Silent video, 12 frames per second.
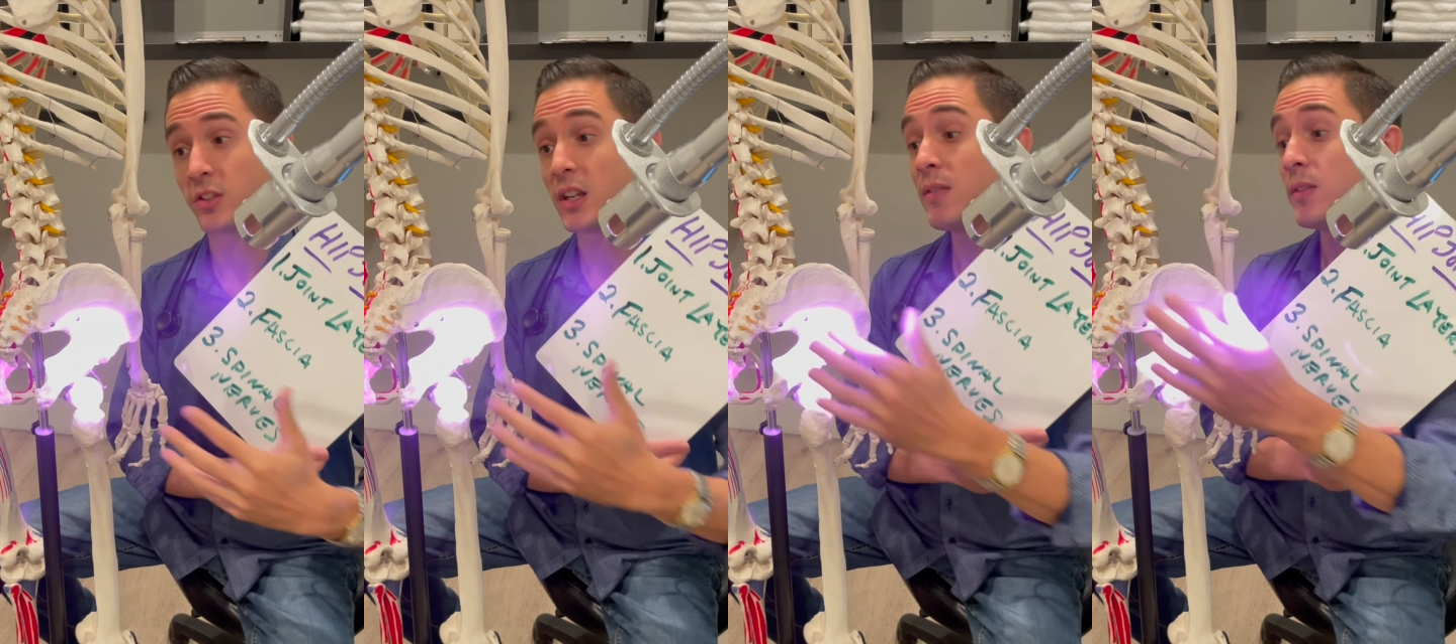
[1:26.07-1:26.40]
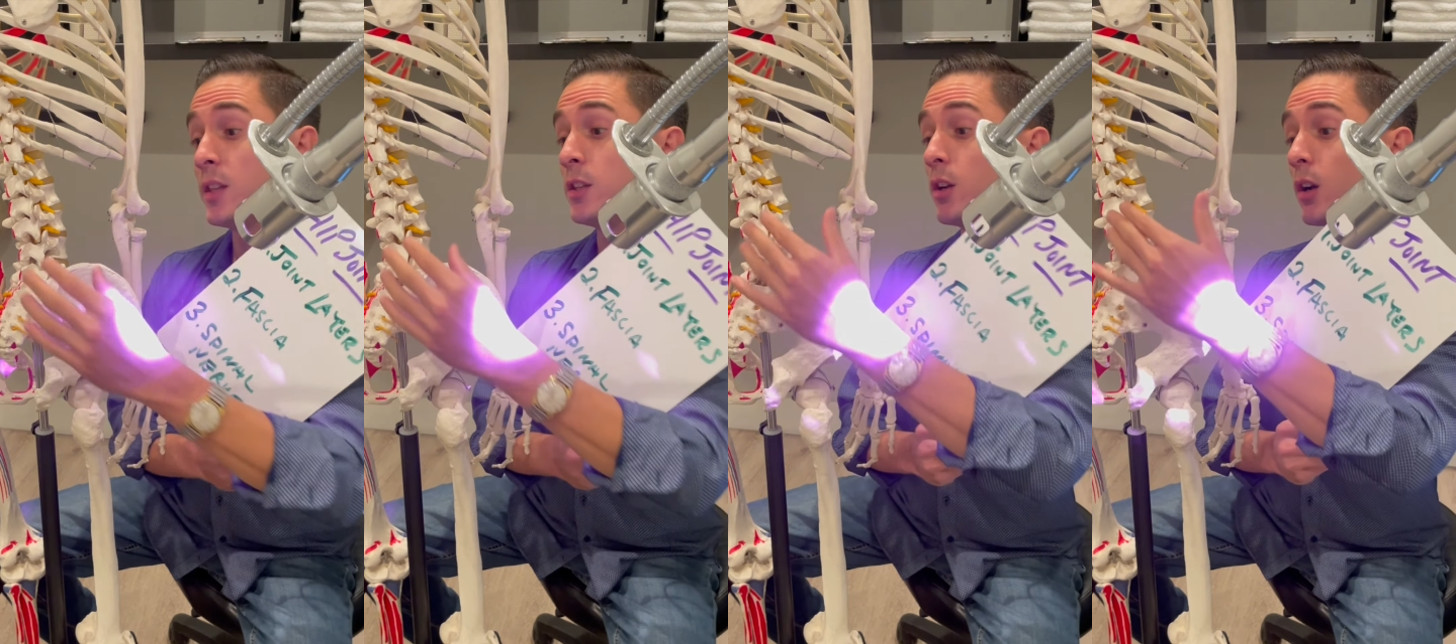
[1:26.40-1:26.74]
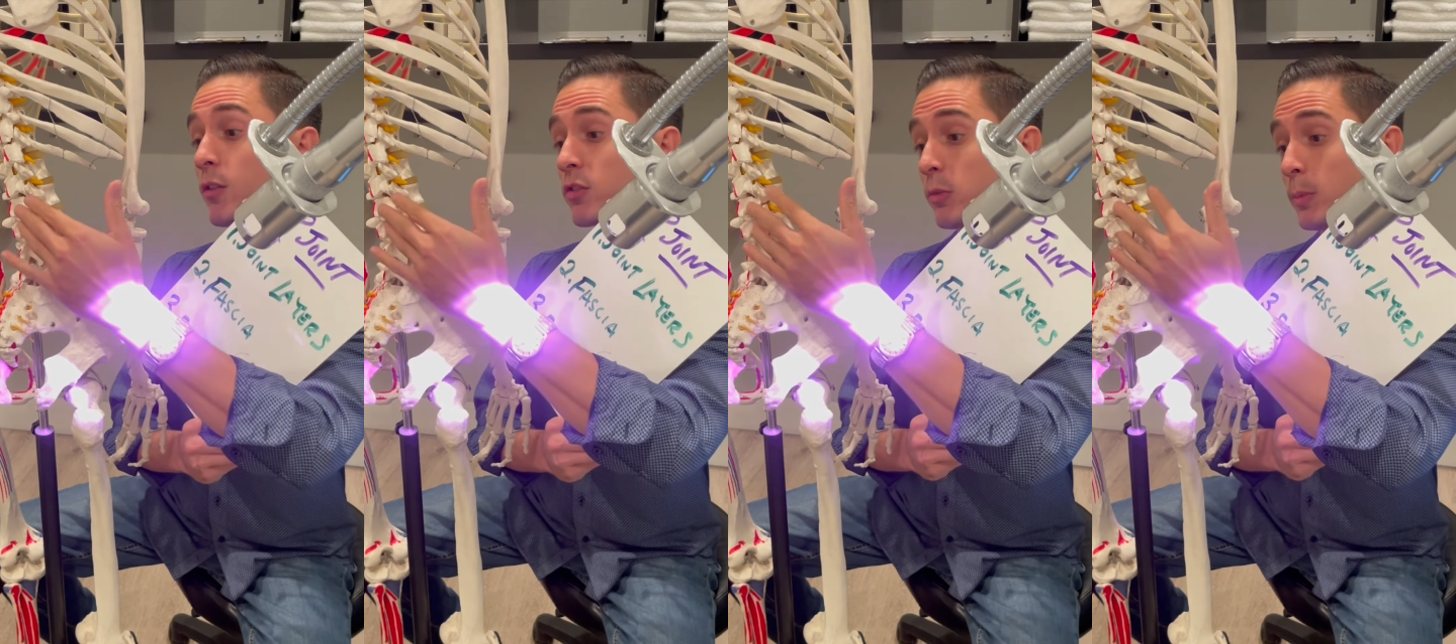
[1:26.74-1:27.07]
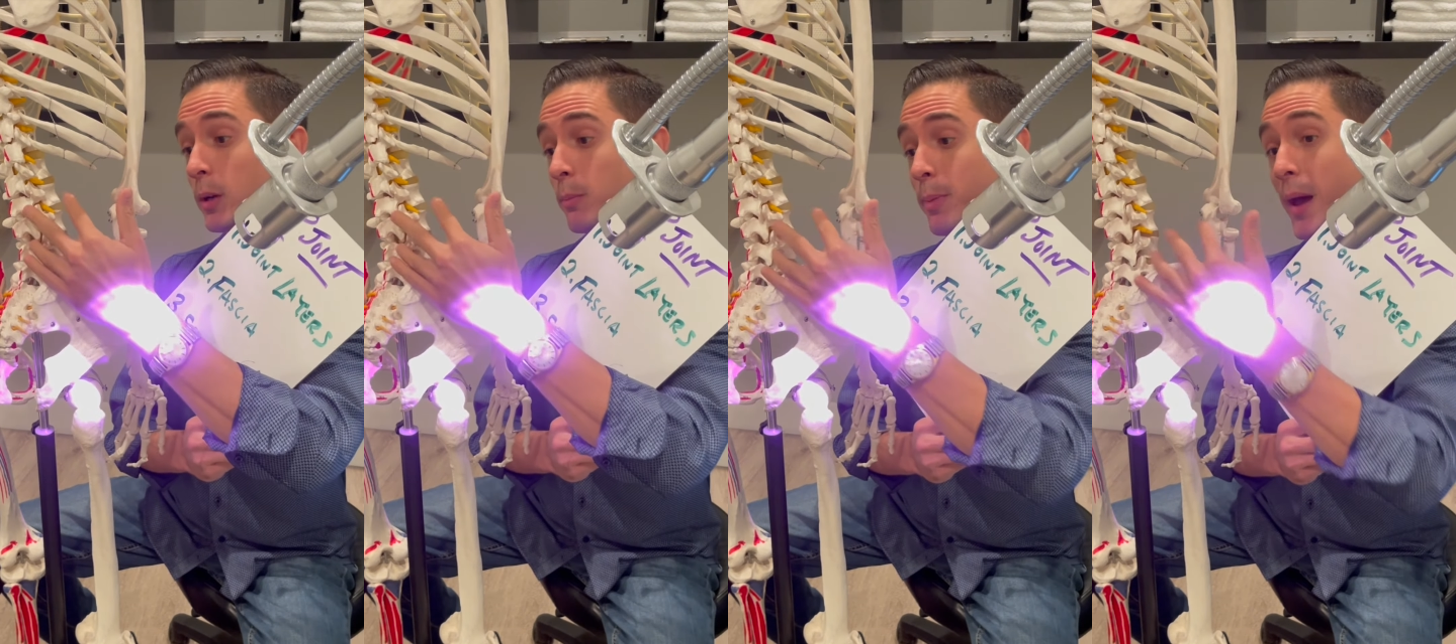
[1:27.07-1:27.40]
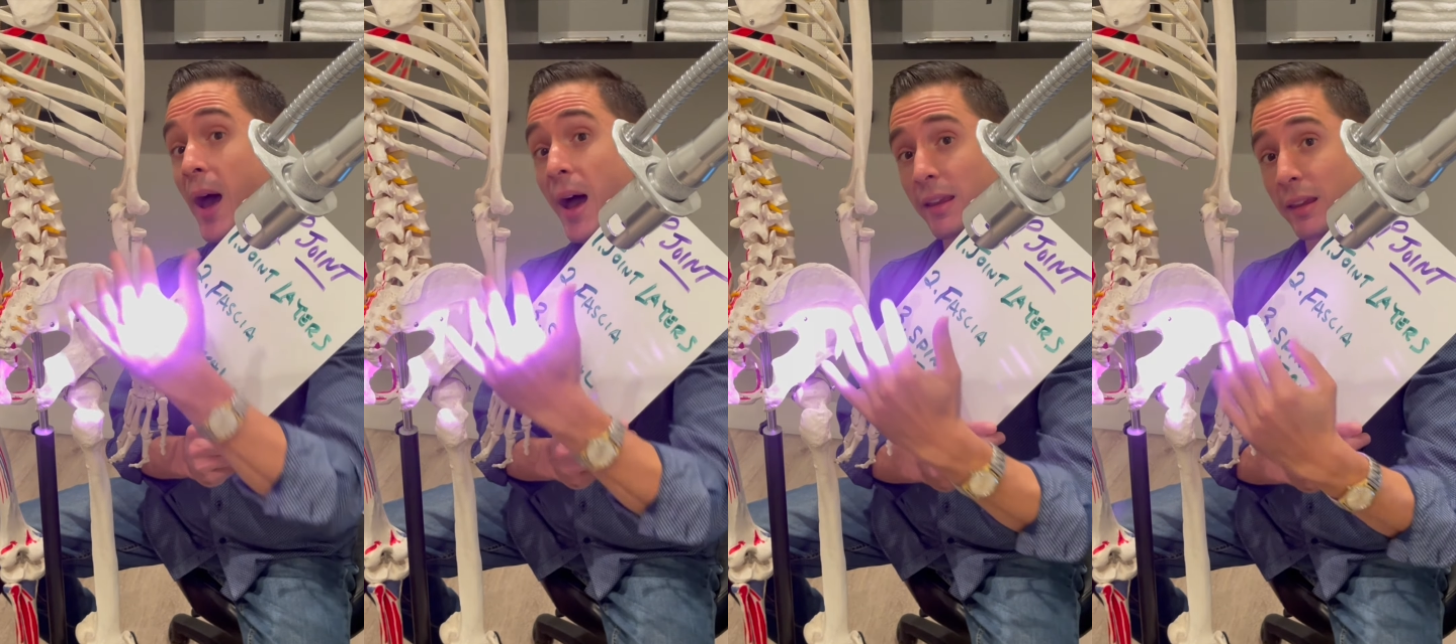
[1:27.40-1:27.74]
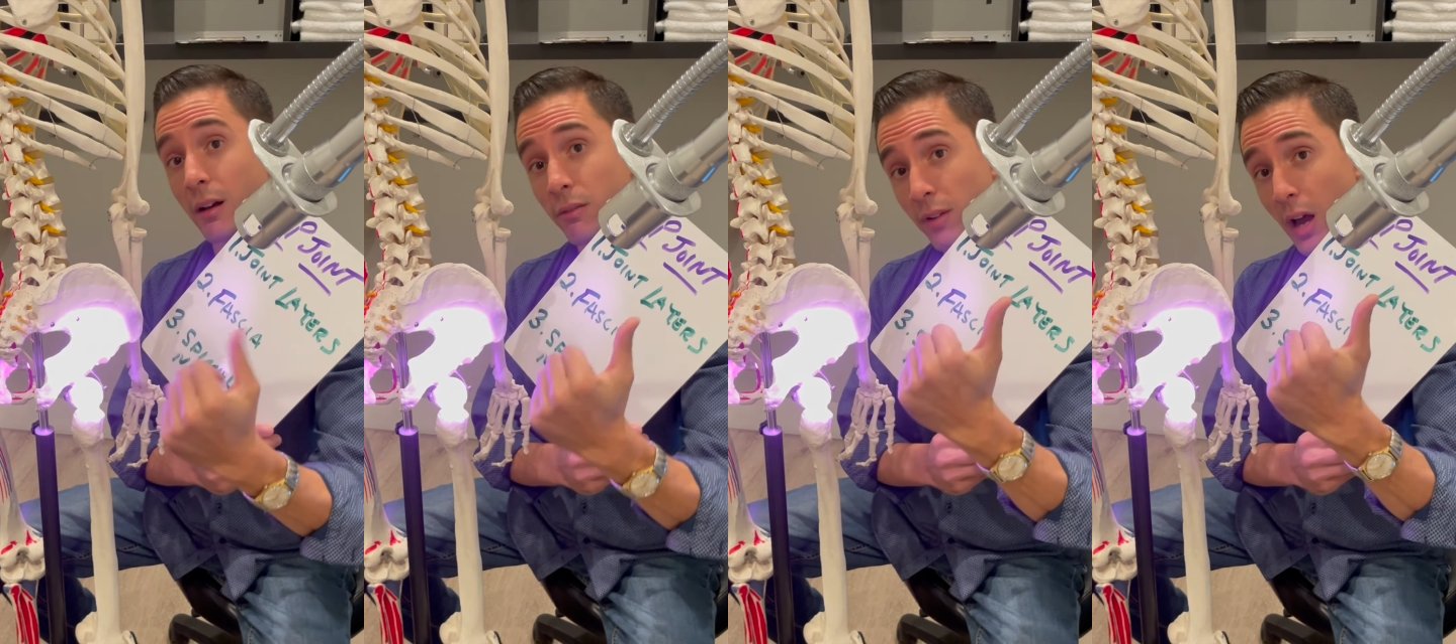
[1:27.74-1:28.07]
Even the nerves from your back,
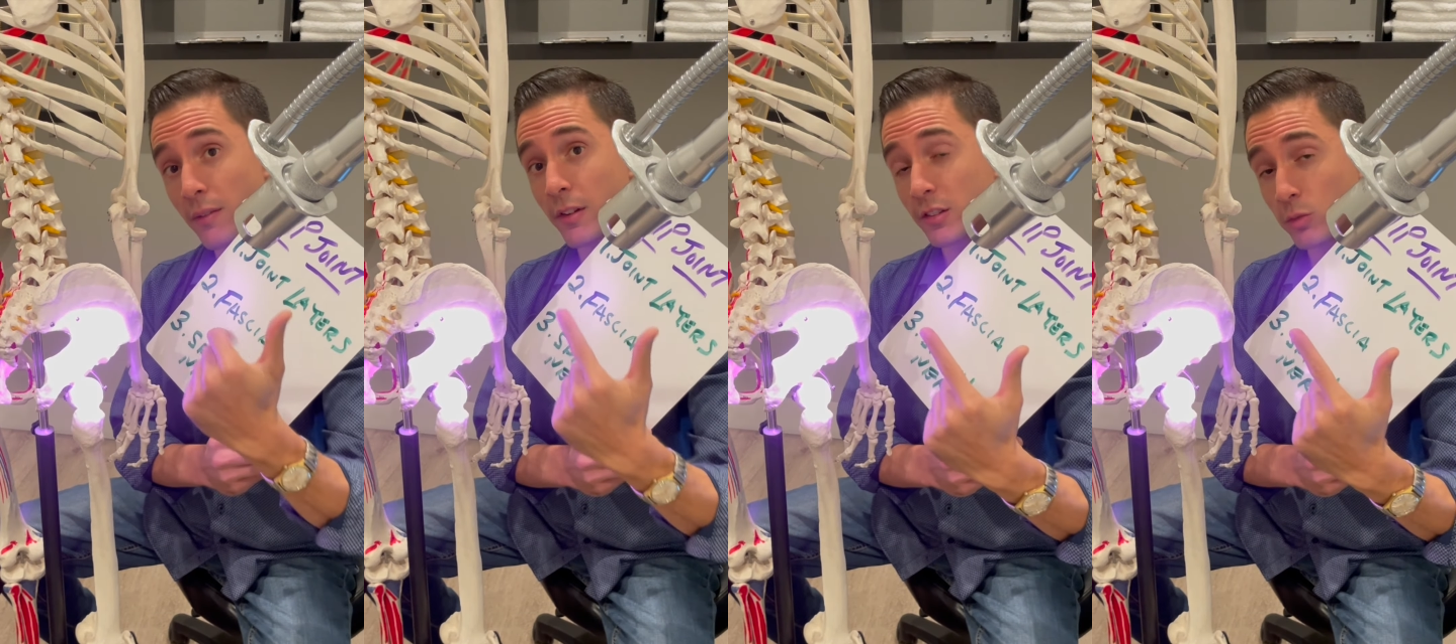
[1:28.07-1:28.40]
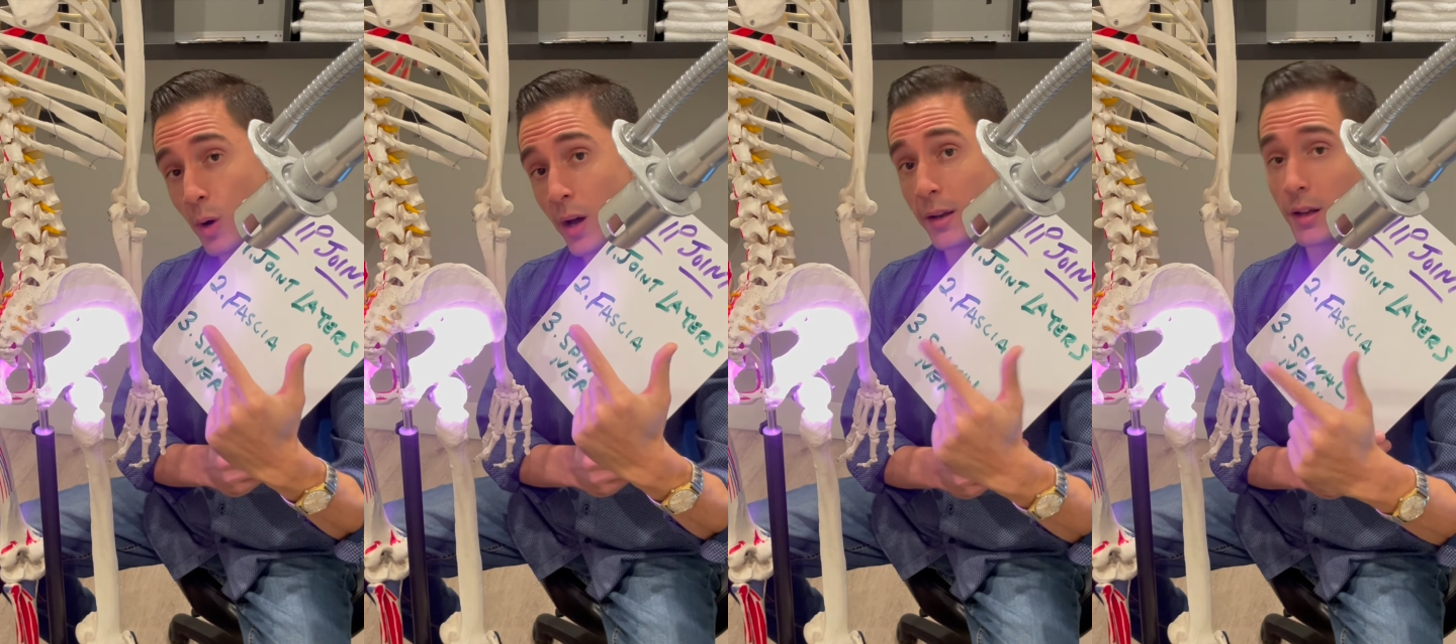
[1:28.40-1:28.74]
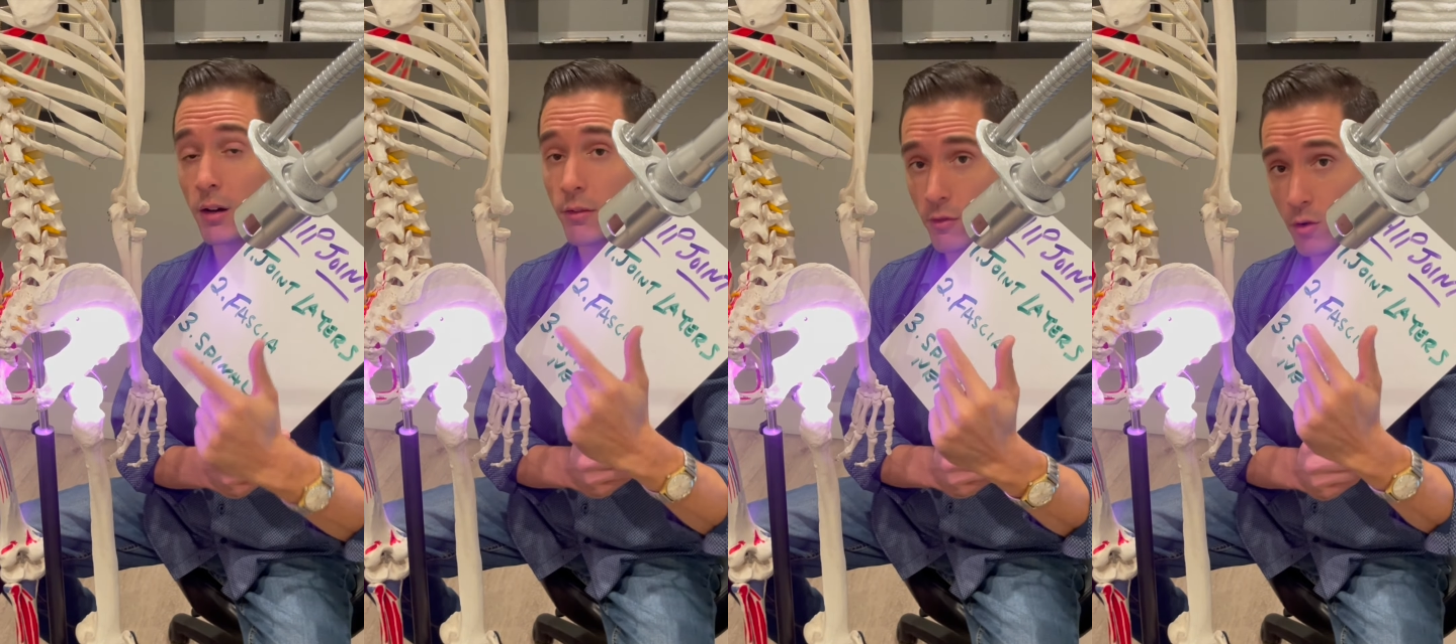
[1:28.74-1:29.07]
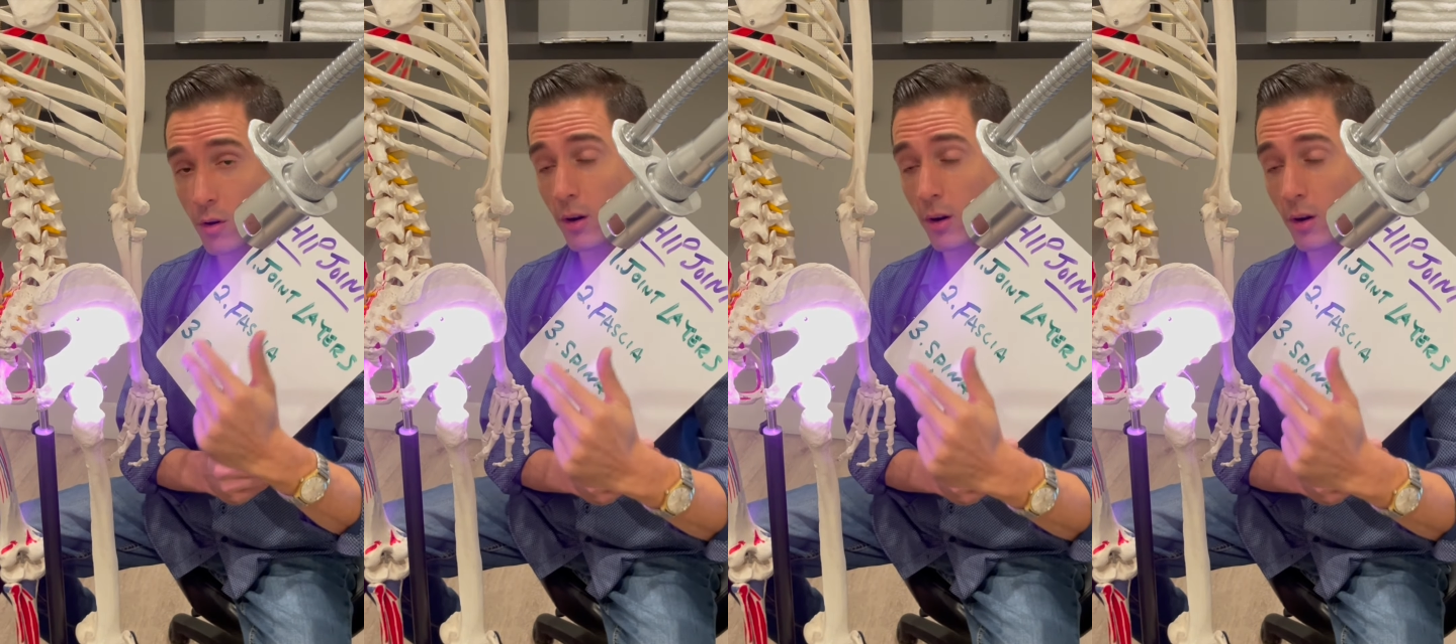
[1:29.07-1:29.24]
L5, S1, L4,